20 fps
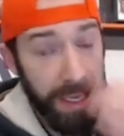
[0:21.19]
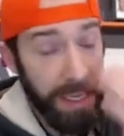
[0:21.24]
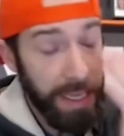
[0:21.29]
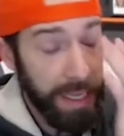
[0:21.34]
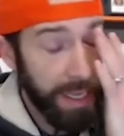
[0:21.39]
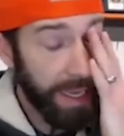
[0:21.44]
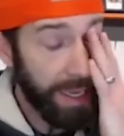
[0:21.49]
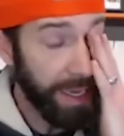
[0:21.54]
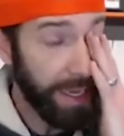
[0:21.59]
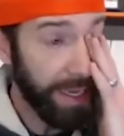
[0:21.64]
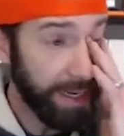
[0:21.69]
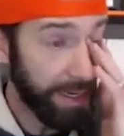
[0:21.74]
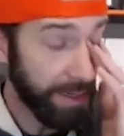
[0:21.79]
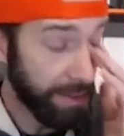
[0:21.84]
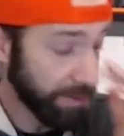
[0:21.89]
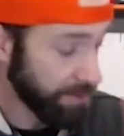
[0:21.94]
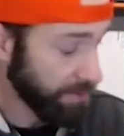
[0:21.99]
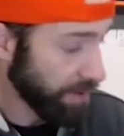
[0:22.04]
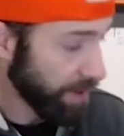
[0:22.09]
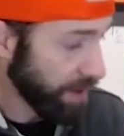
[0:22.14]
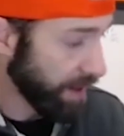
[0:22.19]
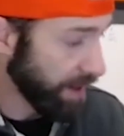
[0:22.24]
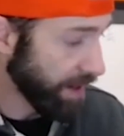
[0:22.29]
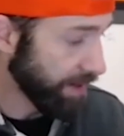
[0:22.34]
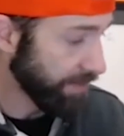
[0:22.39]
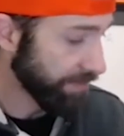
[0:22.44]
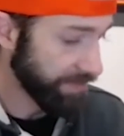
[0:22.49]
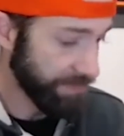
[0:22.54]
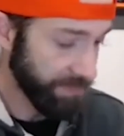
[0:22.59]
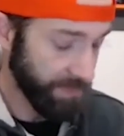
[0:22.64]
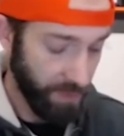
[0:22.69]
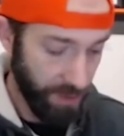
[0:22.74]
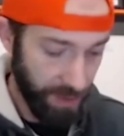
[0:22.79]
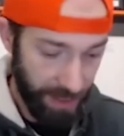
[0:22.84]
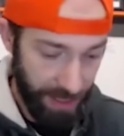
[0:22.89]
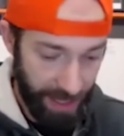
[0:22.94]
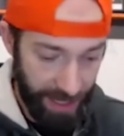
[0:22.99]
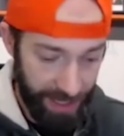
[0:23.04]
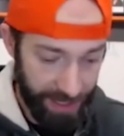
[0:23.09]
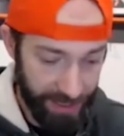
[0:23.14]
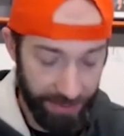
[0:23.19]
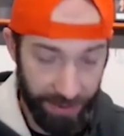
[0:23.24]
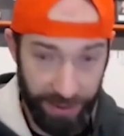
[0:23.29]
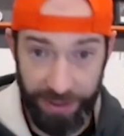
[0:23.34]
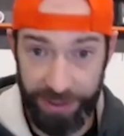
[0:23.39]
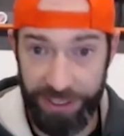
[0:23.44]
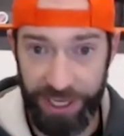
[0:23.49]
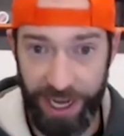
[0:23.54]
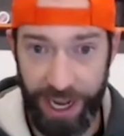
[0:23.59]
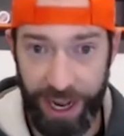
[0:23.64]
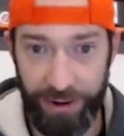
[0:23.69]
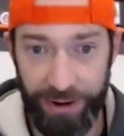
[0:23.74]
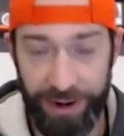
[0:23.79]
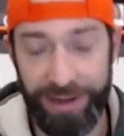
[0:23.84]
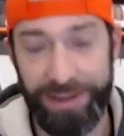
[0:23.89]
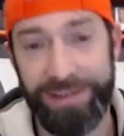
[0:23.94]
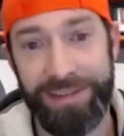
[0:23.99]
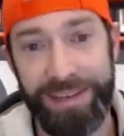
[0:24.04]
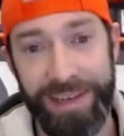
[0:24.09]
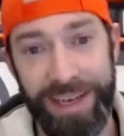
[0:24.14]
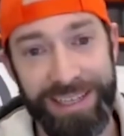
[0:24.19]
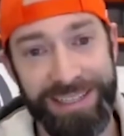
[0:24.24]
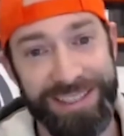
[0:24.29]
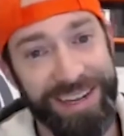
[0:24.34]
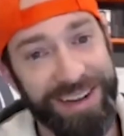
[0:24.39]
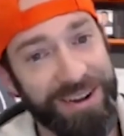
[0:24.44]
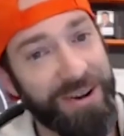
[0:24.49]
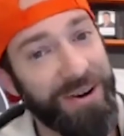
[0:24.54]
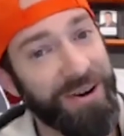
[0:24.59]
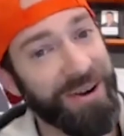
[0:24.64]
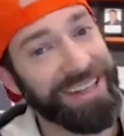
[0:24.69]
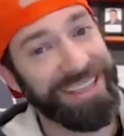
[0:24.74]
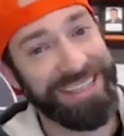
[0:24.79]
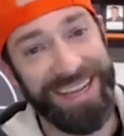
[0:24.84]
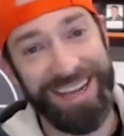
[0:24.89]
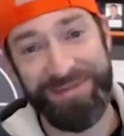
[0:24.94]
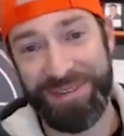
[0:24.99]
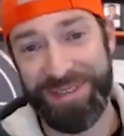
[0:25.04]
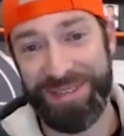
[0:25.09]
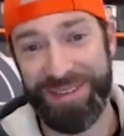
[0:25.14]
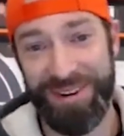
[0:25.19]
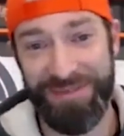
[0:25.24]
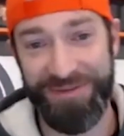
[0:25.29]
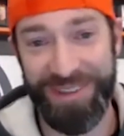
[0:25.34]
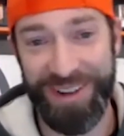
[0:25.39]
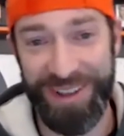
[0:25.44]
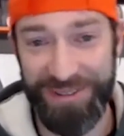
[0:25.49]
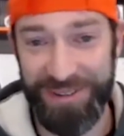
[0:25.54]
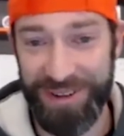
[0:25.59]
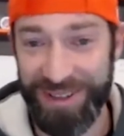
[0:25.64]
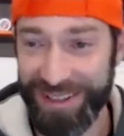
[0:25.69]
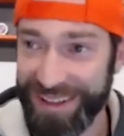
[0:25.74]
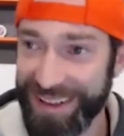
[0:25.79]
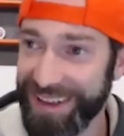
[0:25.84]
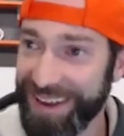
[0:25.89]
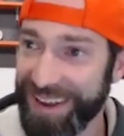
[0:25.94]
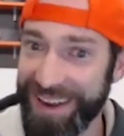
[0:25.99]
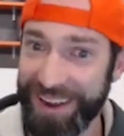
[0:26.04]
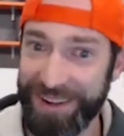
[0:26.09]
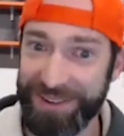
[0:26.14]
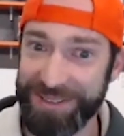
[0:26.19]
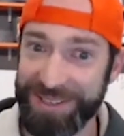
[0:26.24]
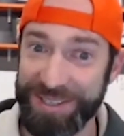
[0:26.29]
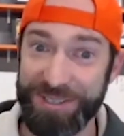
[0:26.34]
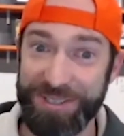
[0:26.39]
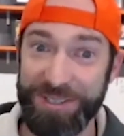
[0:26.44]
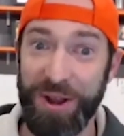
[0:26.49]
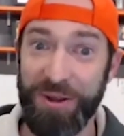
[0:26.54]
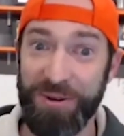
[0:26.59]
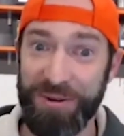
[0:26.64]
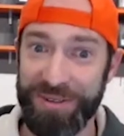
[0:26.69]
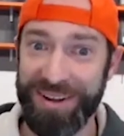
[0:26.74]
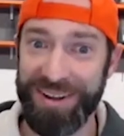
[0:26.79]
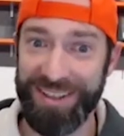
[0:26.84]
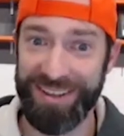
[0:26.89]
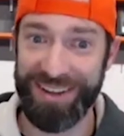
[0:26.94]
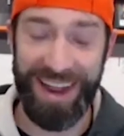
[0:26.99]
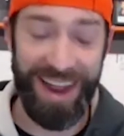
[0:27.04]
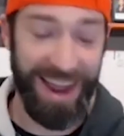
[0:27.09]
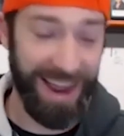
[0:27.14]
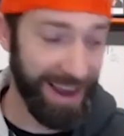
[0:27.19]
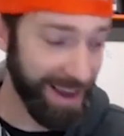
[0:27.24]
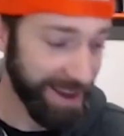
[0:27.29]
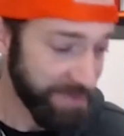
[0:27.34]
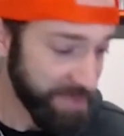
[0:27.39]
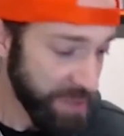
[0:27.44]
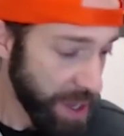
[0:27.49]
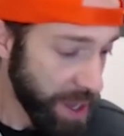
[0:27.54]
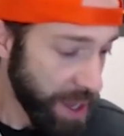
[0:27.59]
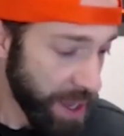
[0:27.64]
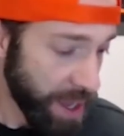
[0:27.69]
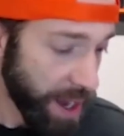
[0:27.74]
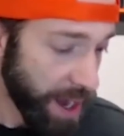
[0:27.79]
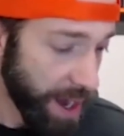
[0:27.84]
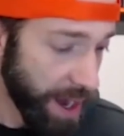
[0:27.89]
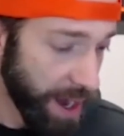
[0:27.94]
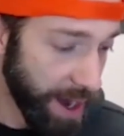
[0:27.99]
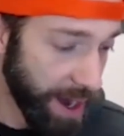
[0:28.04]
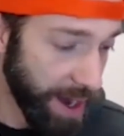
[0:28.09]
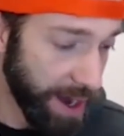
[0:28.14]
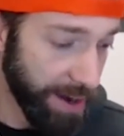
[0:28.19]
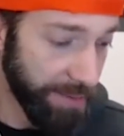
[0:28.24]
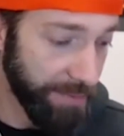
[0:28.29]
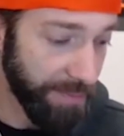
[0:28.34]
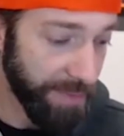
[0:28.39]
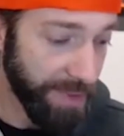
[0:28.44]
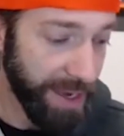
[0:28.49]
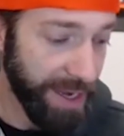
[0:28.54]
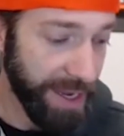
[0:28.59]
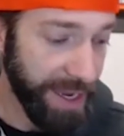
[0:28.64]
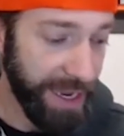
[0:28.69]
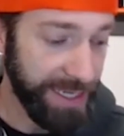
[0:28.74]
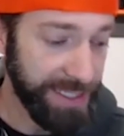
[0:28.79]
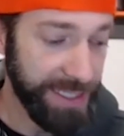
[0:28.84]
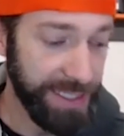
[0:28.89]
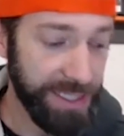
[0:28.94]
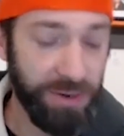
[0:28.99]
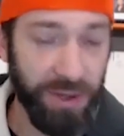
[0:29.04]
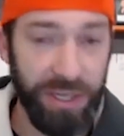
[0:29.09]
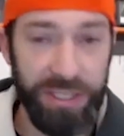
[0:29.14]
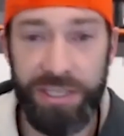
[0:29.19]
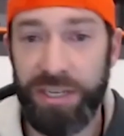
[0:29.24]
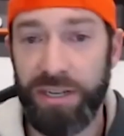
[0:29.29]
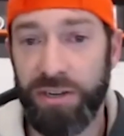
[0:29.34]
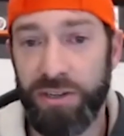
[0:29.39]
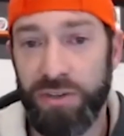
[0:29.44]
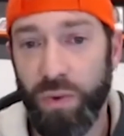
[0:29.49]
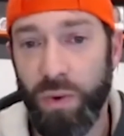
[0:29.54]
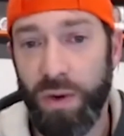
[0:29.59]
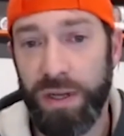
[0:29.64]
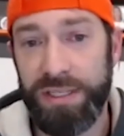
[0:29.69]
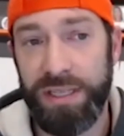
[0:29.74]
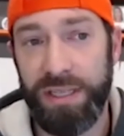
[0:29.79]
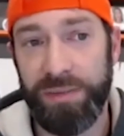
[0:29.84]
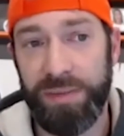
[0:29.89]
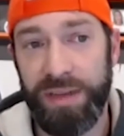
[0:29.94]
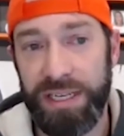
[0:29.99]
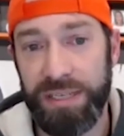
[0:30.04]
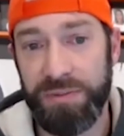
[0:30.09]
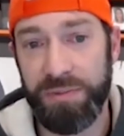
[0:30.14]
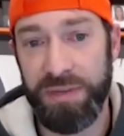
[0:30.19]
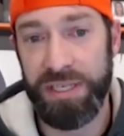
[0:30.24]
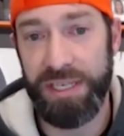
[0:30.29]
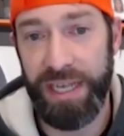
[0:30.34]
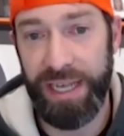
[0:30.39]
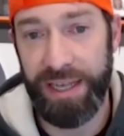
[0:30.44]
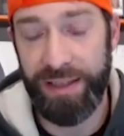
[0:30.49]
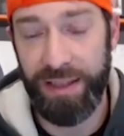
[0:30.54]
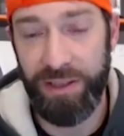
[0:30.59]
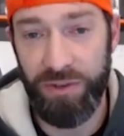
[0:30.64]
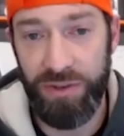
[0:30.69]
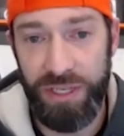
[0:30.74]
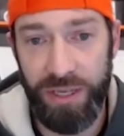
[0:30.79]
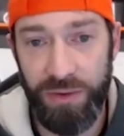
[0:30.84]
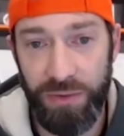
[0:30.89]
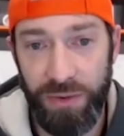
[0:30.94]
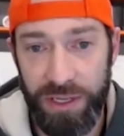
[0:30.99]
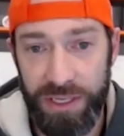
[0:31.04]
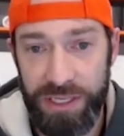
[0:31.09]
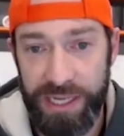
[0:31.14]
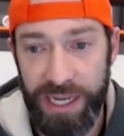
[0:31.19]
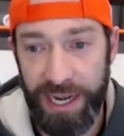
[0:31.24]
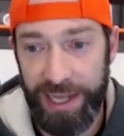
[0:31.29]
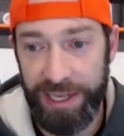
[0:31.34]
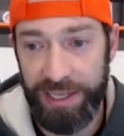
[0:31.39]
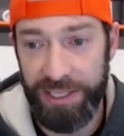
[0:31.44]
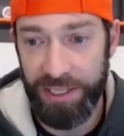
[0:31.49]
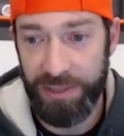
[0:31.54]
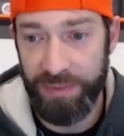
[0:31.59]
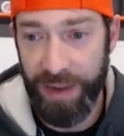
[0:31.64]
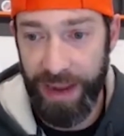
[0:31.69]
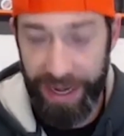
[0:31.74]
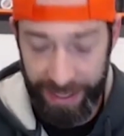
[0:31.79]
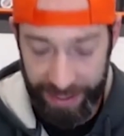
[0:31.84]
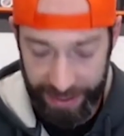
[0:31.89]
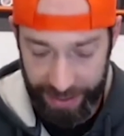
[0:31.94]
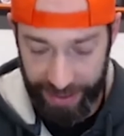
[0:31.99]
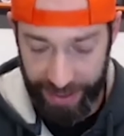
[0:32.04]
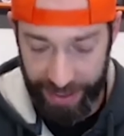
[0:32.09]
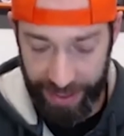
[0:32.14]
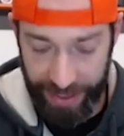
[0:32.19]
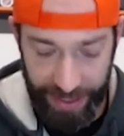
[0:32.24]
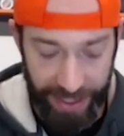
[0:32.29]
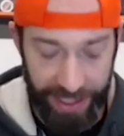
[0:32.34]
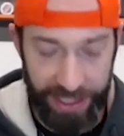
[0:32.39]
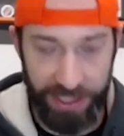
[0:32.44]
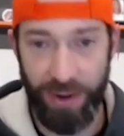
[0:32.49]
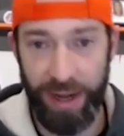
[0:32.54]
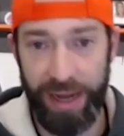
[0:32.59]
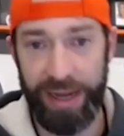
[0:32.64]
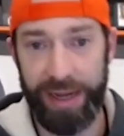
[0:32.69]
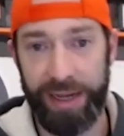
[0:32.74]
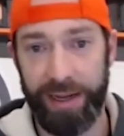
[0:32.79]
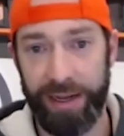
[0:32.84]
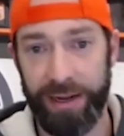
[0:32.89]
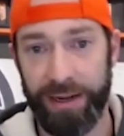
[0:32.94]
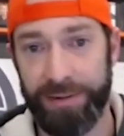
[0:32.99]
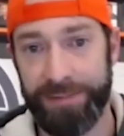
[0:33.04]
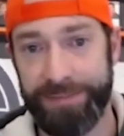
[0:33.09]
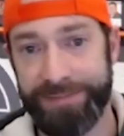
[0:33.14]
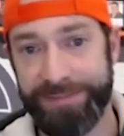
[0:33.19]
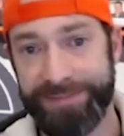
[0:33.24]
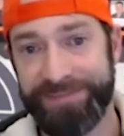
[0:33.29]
And one of the guys, were in the shower, and yes, I know anytime you start a video with, hey, I was in the shower with another guy. And he asked this question. He goes, what's the biggest mistake that you see real estate agents make? And it's right here.